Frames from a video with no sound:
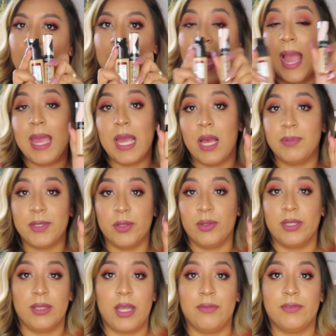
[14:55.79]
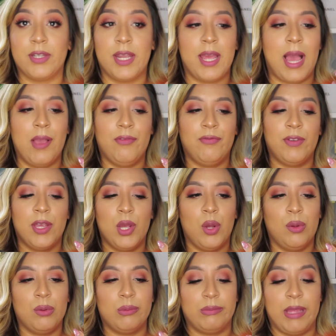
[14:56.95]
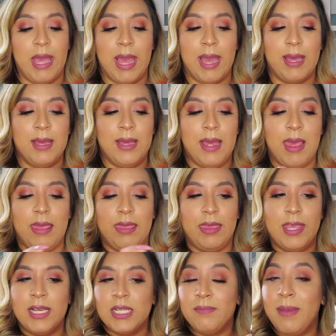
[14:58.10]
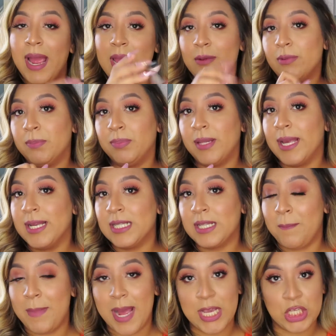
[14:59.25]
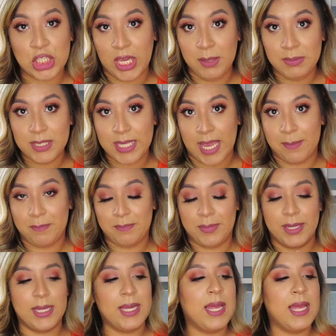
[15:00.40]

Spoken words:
I absolutely loved it. I feel that this might replace my Shape Tape.